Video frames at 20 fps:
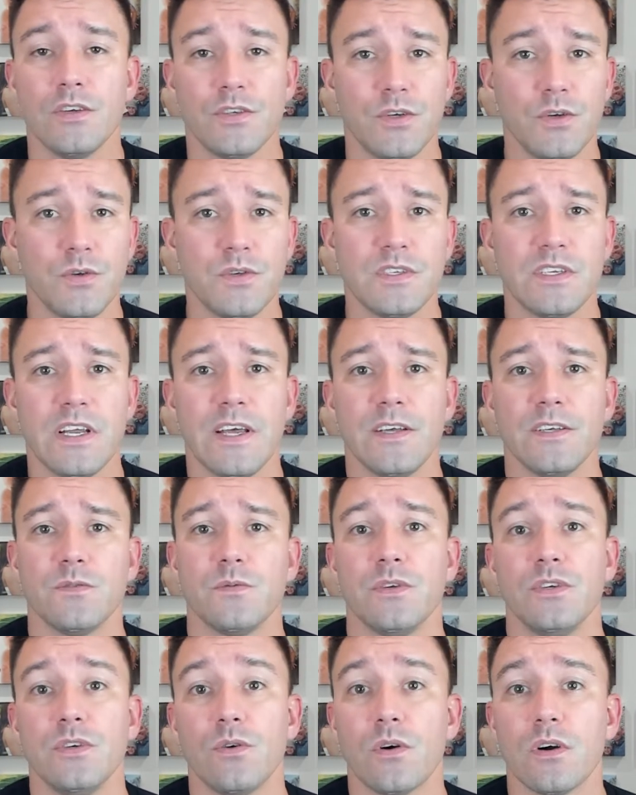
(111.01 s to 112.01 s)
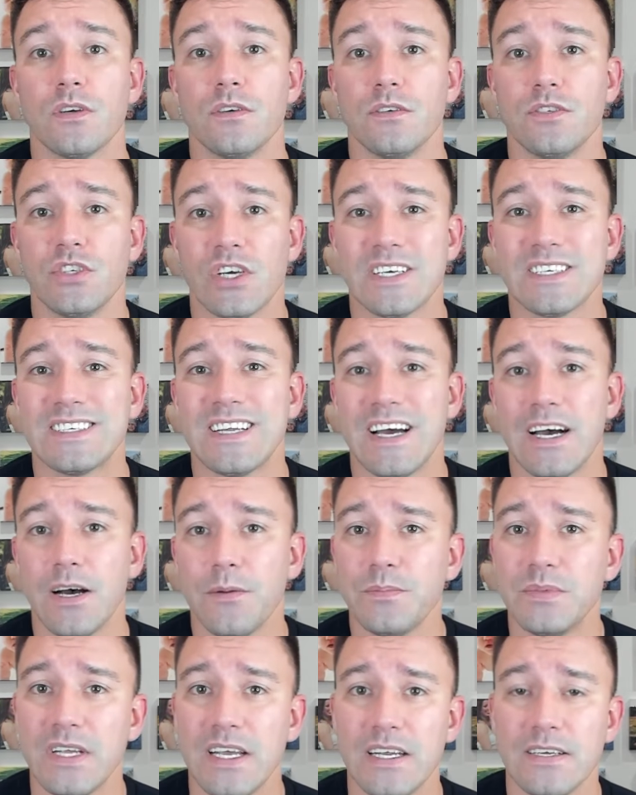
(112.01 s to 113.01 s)
Tuesdays, we do our just
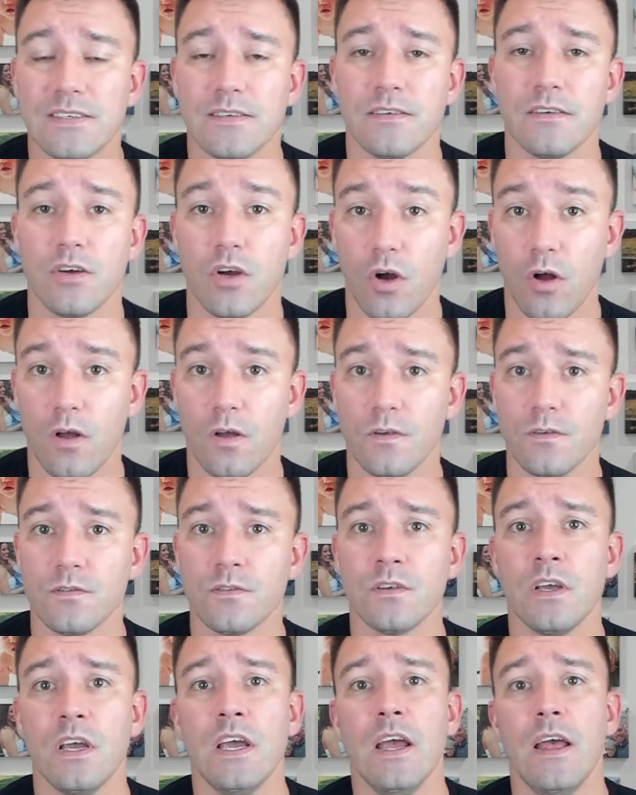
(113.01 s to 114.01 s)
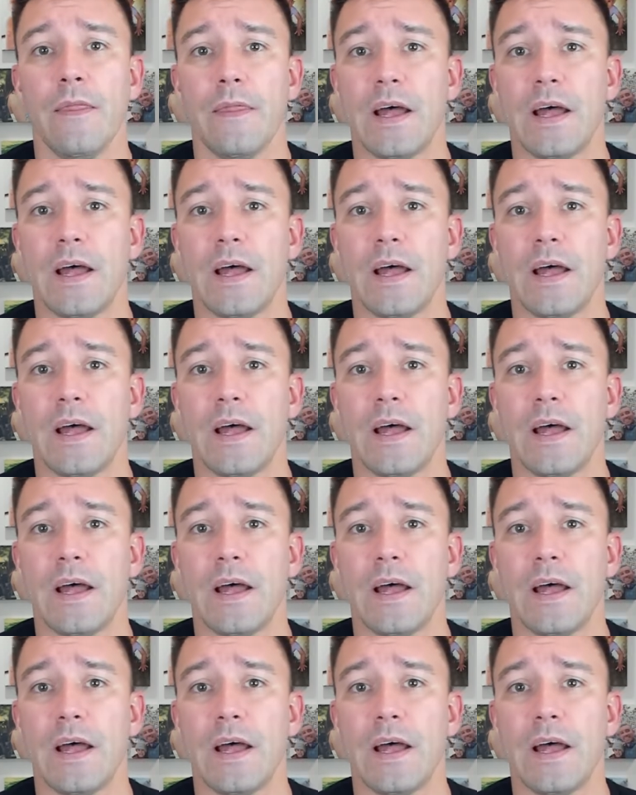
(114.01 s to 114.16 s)
update calls.